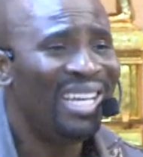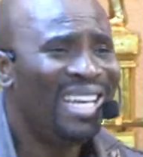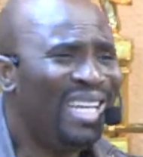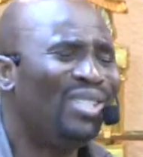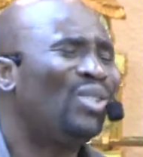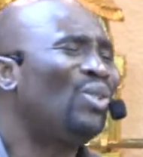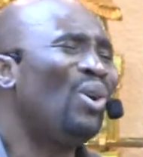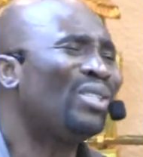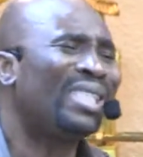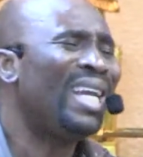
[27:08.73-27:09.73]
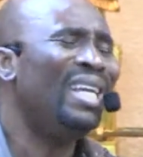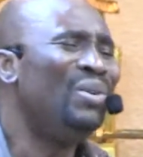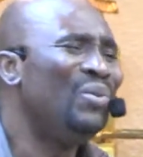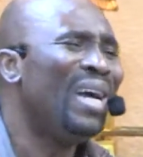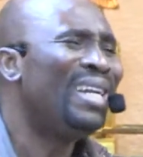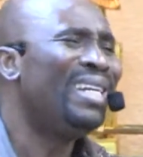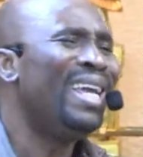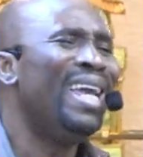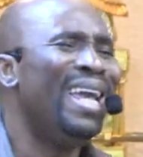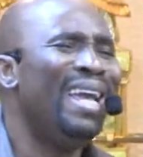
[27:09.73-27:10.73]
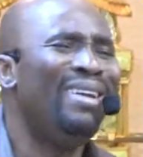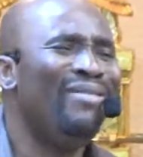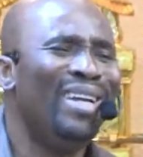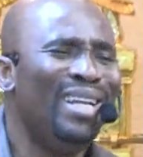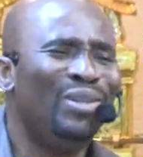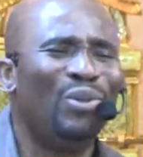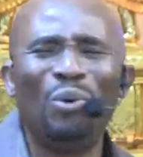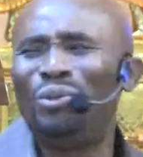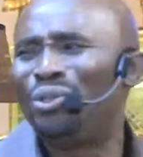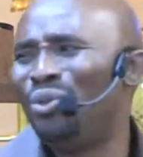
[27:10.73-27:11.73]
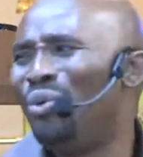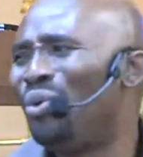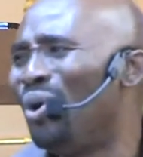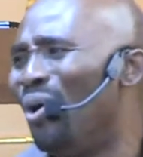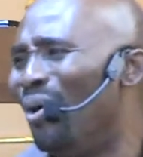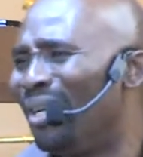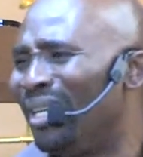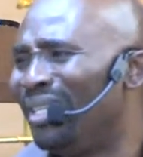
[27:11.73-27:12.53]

it's just telling you that they really don't know God.